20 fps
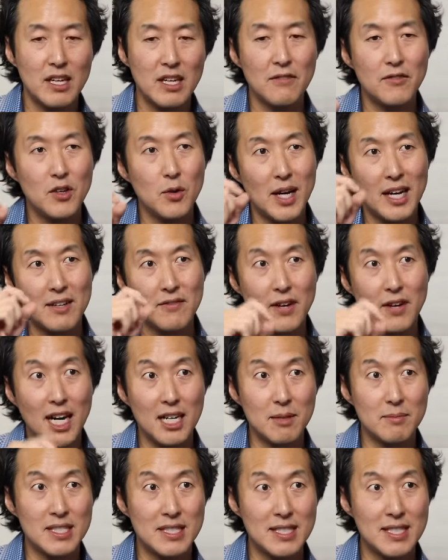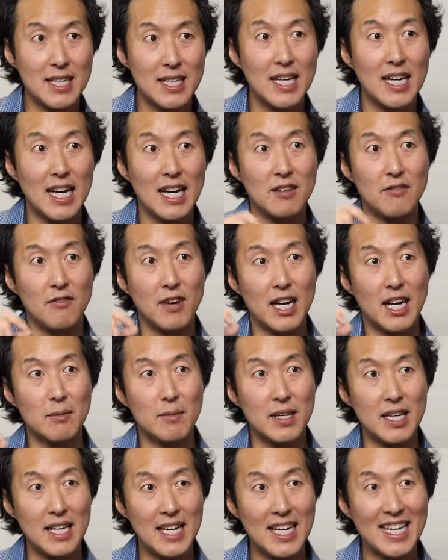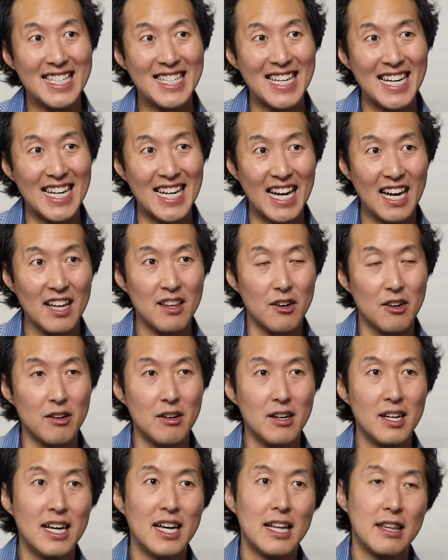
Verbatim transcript: if you add vitamin C and vitamin E together,